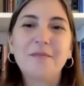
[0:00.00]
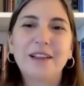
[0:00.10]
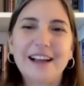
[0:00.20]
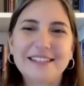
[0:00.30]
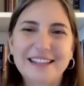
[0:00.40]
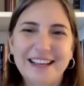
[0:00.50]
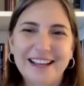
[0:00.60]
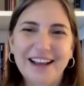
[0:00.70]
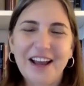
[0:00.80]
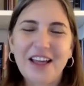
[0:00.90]

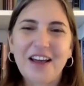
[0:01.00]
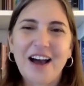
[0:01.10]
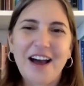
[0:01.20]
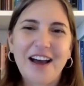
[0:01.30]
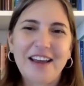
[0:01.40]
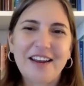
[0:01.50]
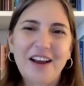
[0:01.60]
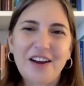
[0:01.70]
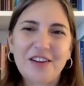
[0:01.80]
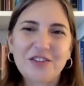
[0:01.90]
blessing
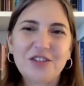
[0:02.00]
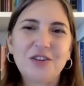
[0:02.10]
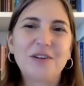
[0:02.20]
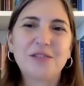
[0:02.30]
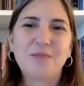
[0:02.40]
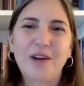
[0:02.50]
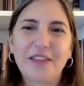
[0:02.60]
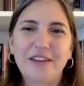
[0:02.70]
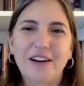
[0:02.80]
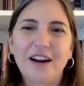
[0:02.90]
to his
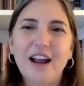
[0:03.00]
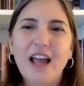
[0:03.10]
brother.